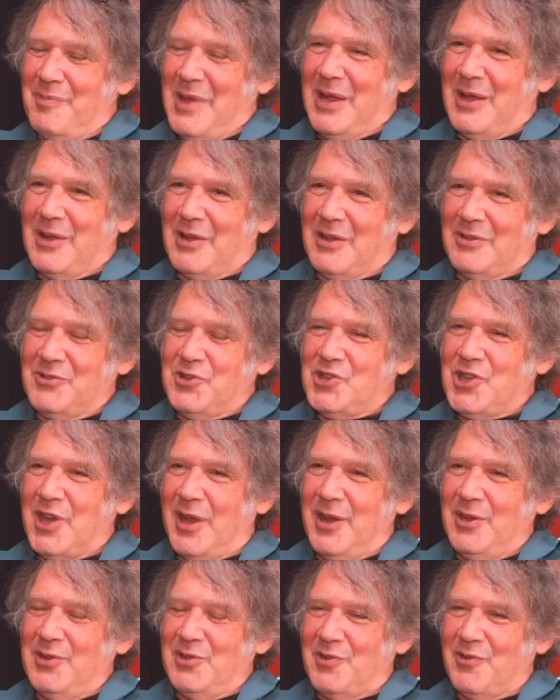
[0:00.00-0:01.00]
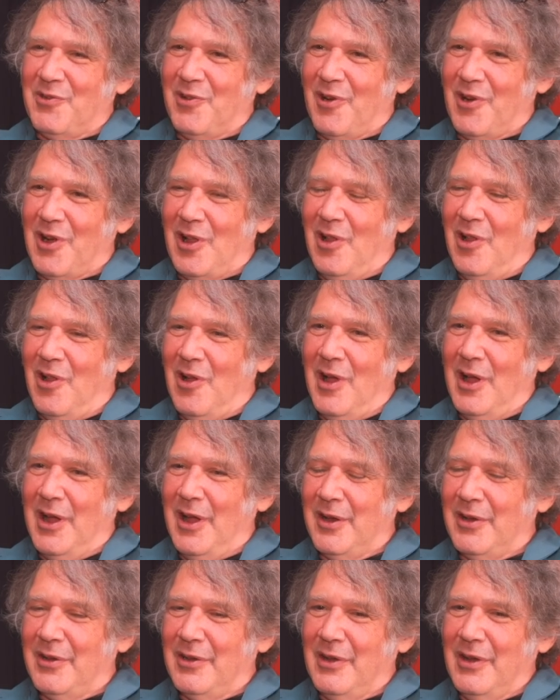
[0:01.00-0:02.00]
make a change for a
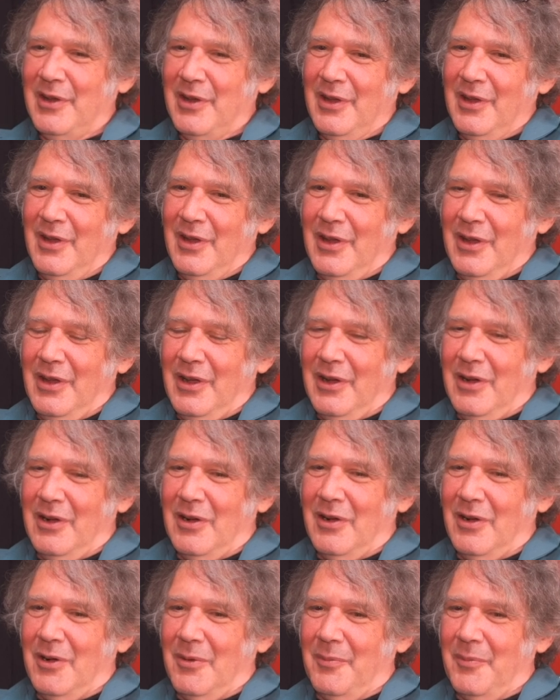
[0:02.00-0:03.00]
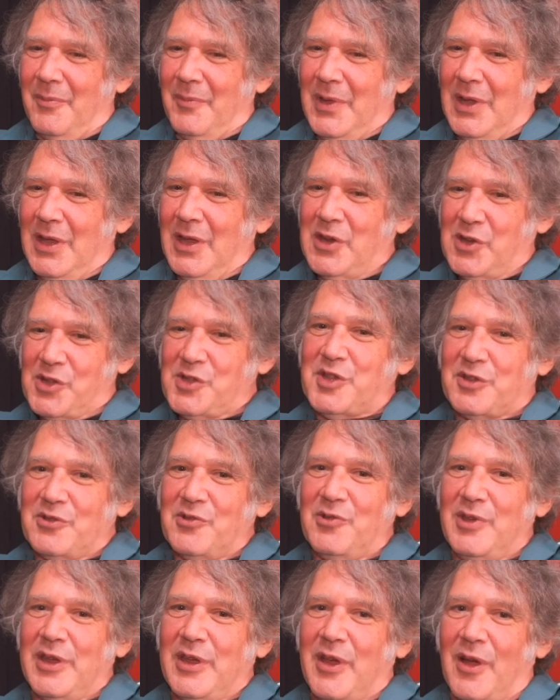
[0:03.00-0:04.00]
client um, in a
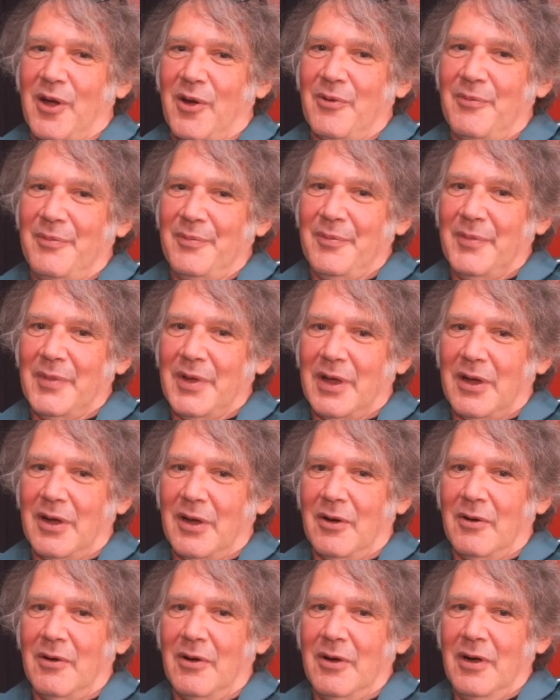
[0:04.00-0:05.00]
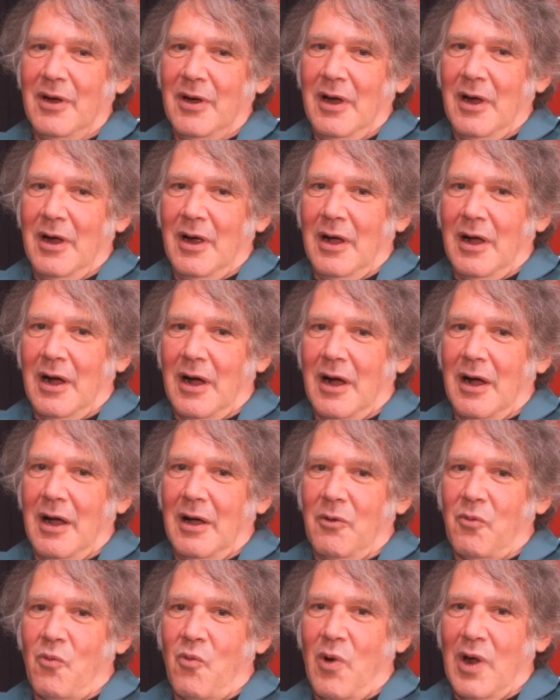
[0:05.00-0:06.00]
studio, you know.
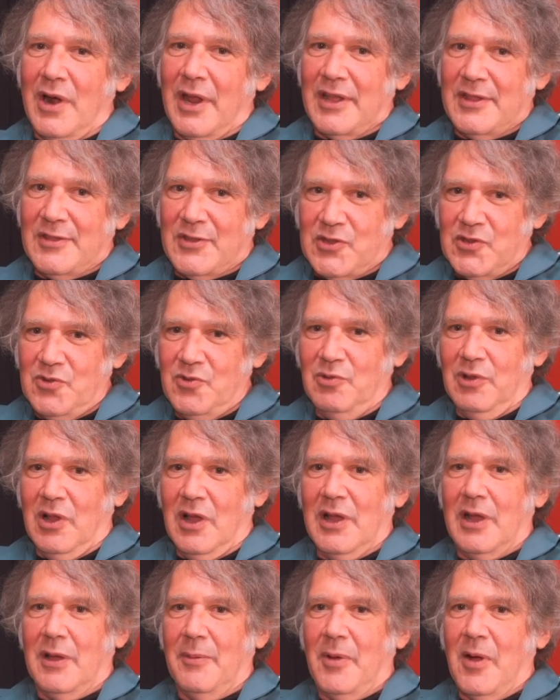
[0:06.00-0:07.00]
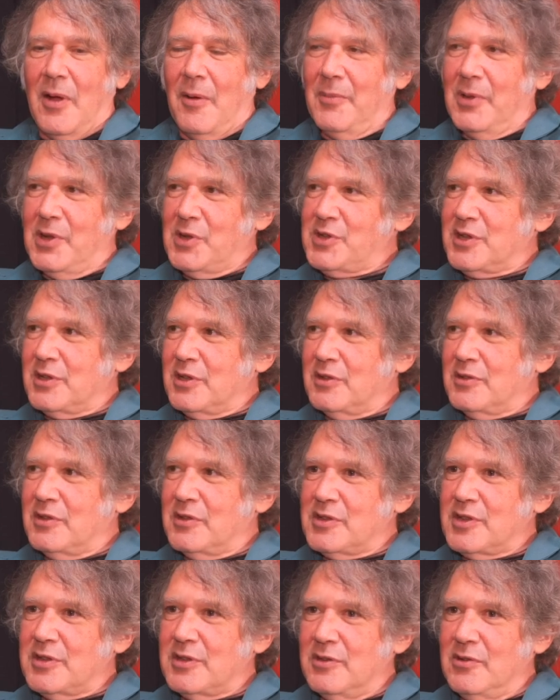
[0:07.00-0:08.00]
What I do like about mixing in
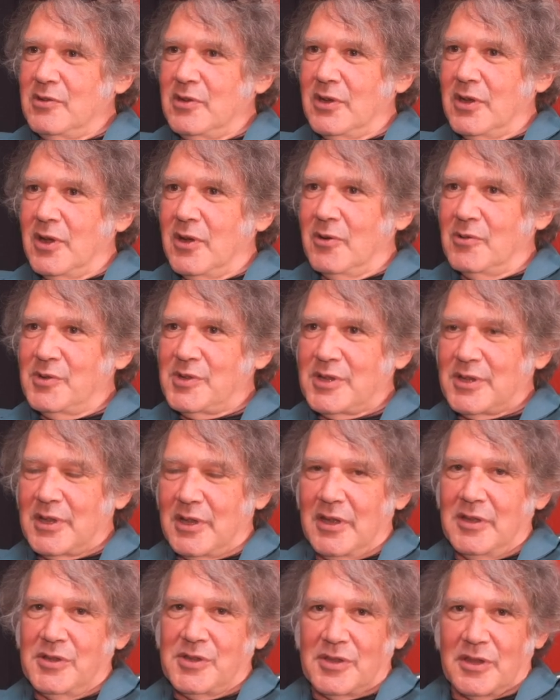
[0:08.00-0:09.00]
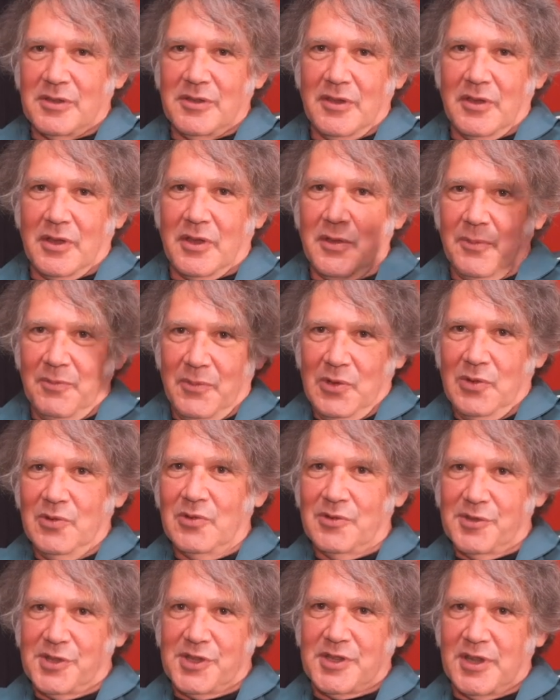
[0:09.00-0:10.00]
the studio is, is the
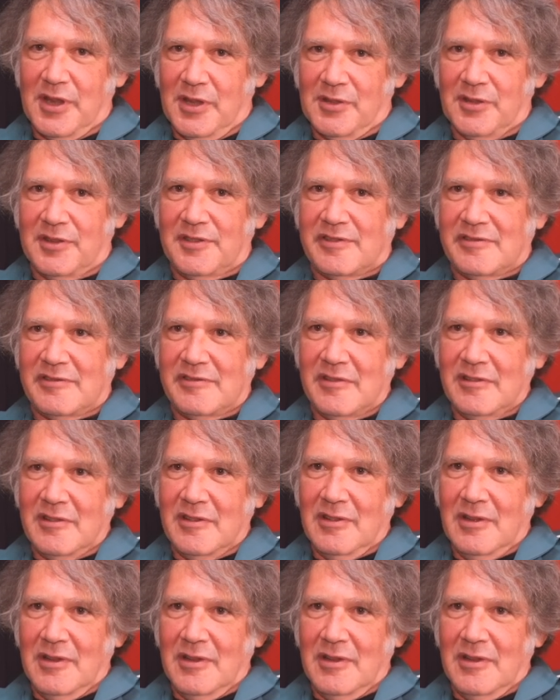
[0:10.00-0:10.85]
communal sense